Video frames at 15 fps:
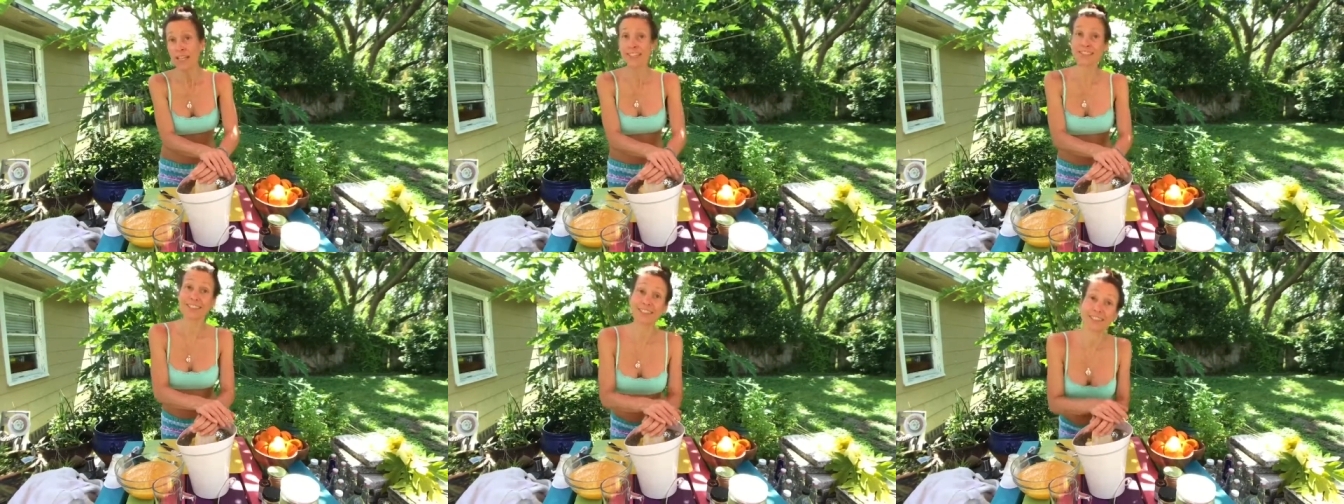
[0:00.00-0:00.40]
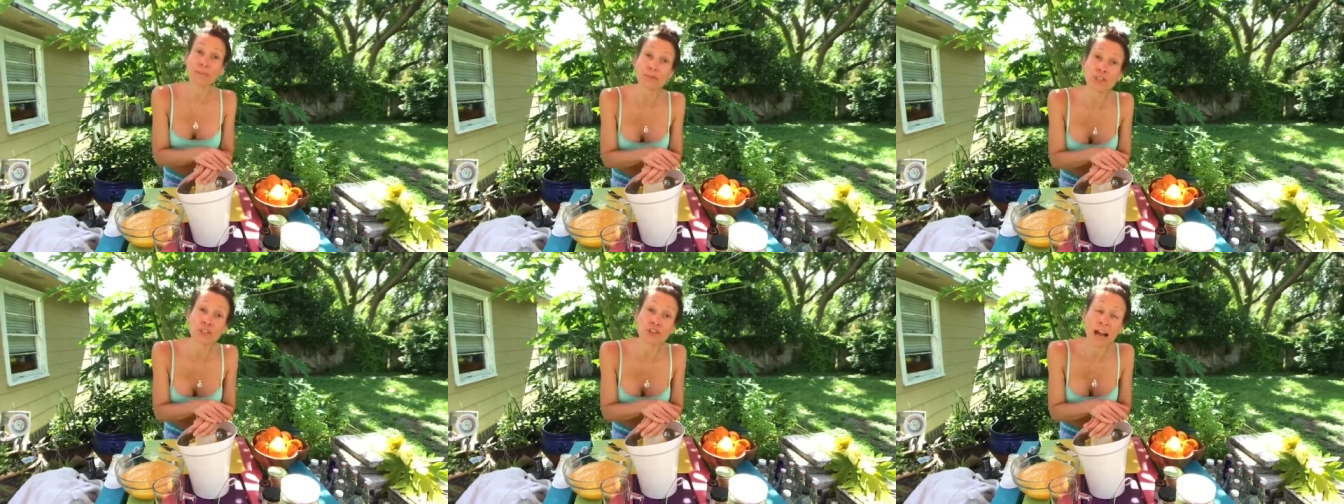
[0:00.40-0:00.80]
It's a
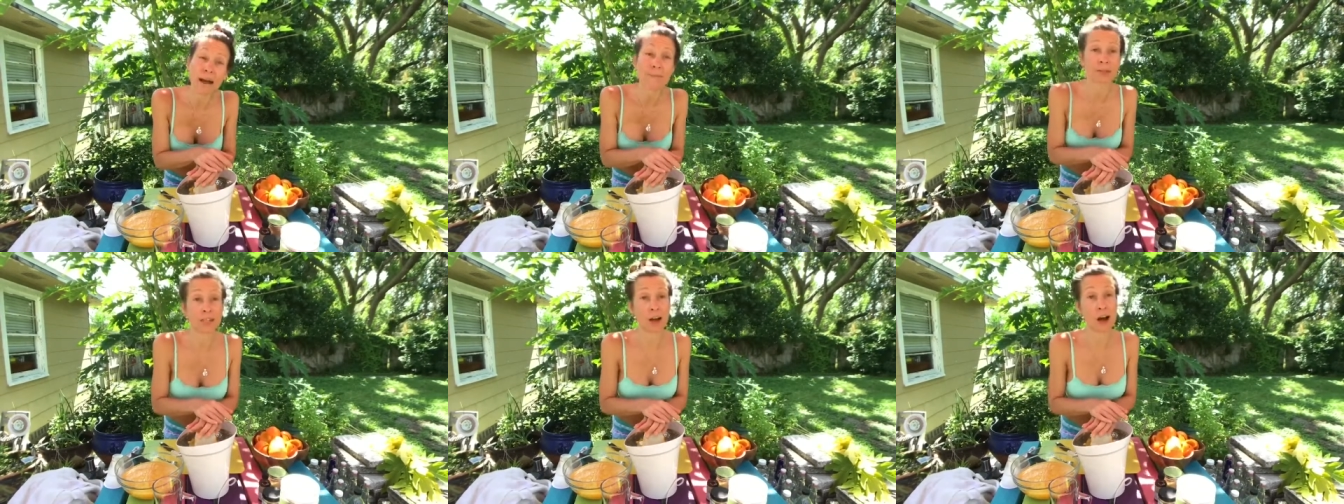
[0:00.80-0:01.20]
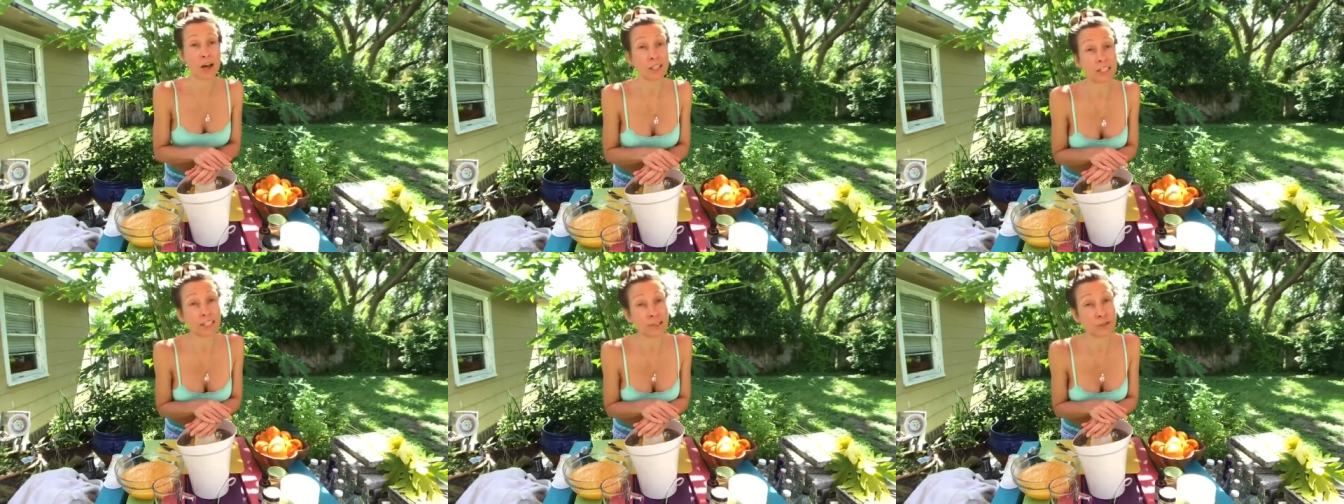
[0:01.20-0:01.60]
slippery trap and
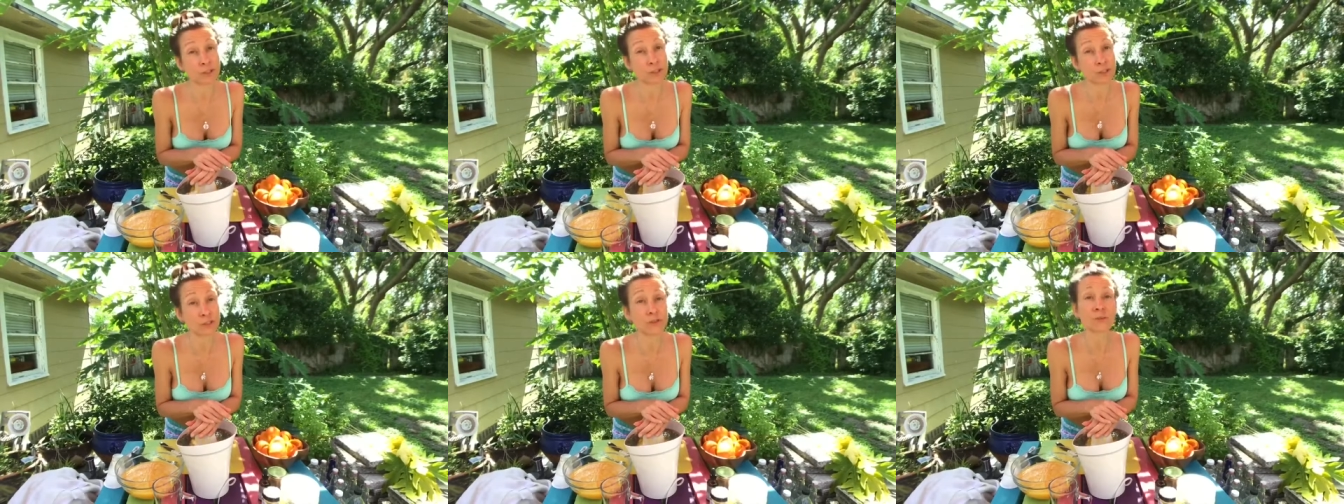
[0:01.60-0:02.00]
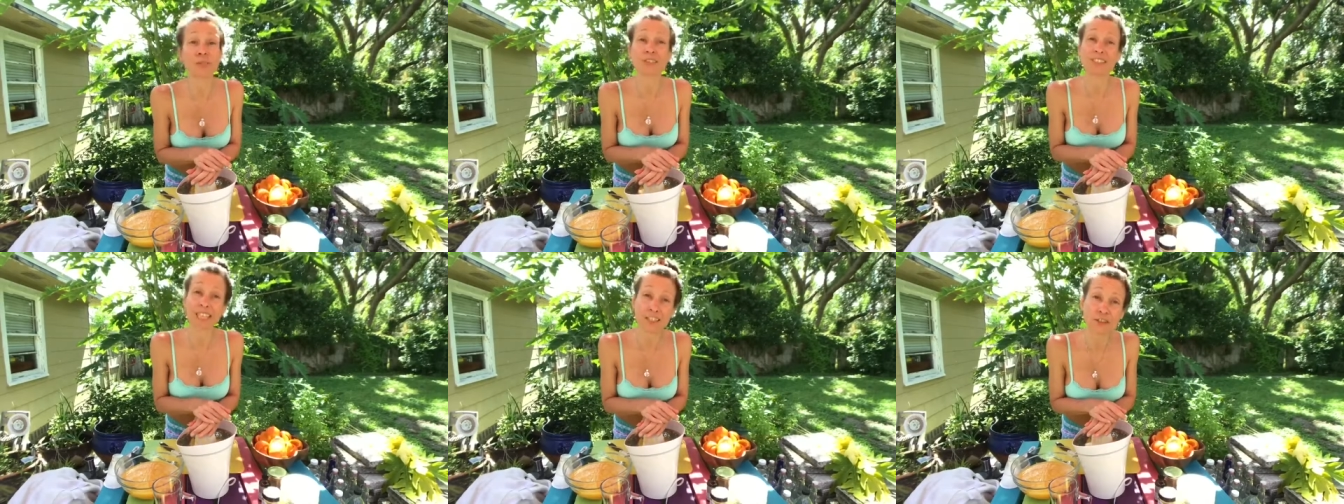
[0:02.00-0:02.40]
all it'll do
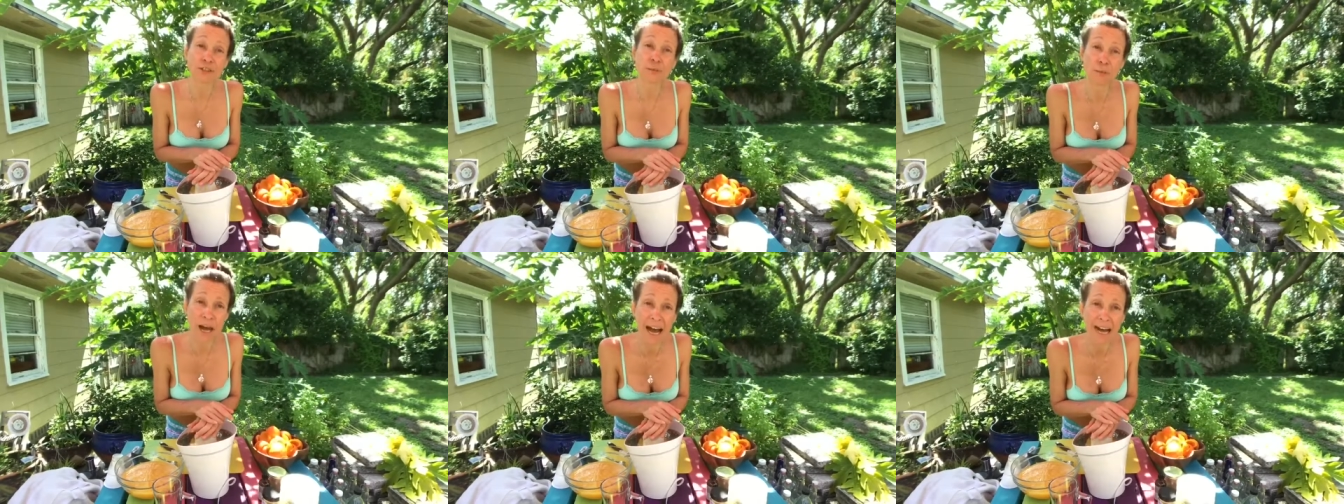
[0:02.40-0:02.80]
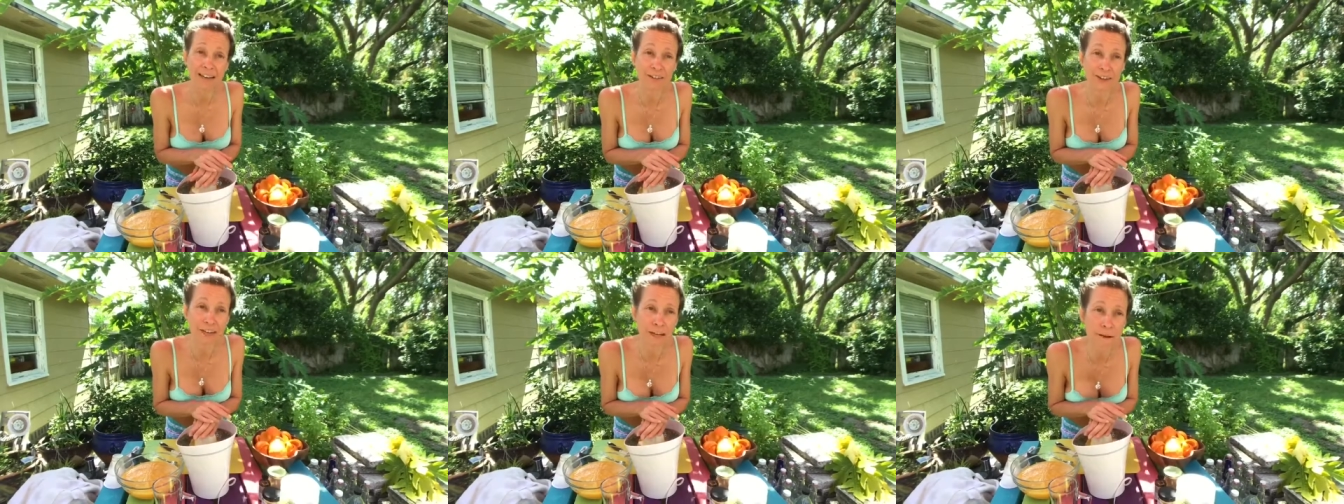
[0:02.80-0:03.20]
will set you
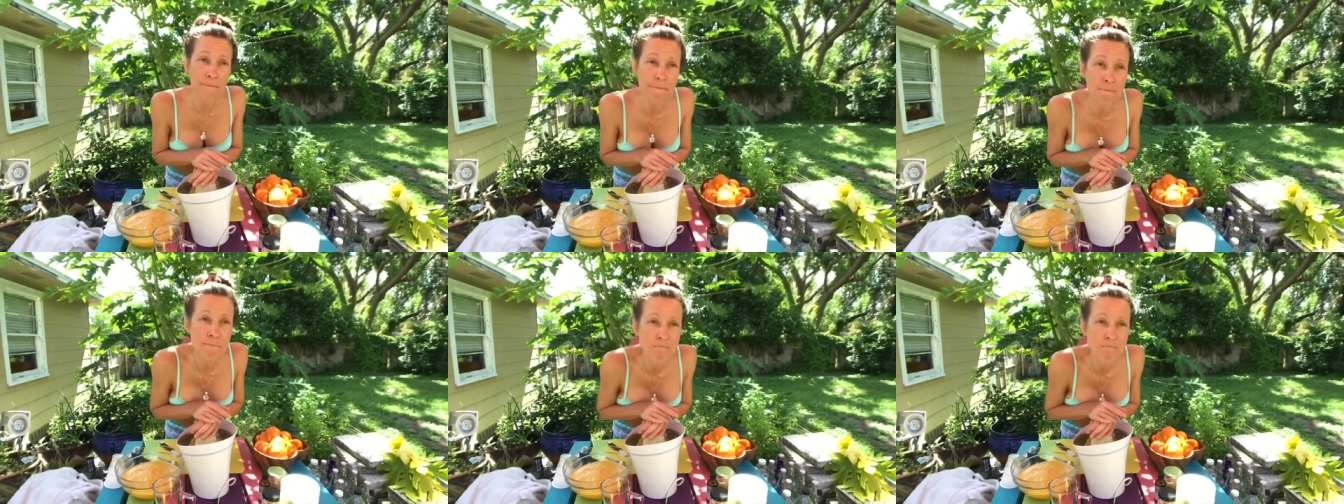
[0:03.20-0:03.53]
back, right?